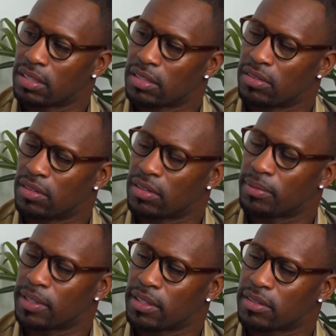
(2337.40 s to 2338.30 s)
Yeah, you know what I
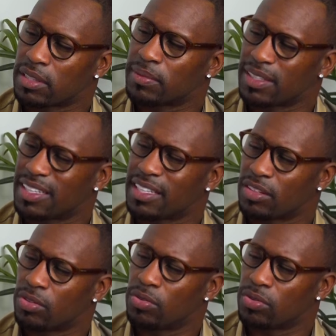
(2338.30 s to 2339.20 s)
mean? Well, something that they can
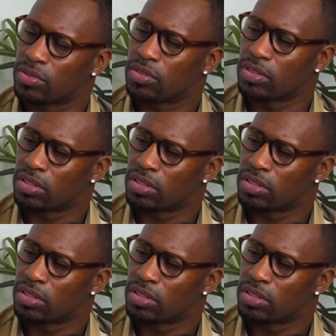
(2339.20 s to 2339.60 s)
use.